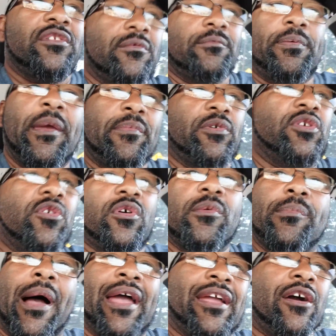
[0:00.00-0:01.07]
people you
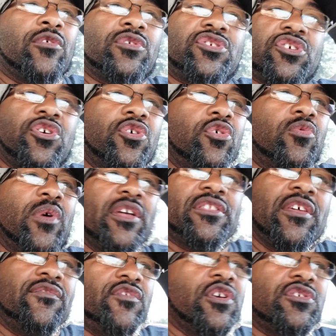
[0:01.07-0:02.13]
might go to school with
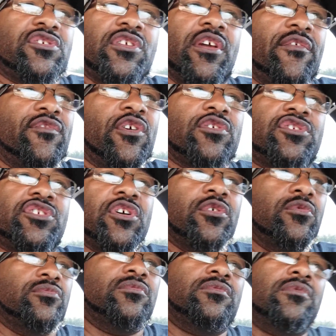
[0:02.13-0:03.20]
if you're a
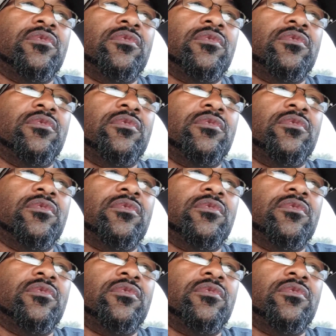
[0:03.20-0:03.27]
student,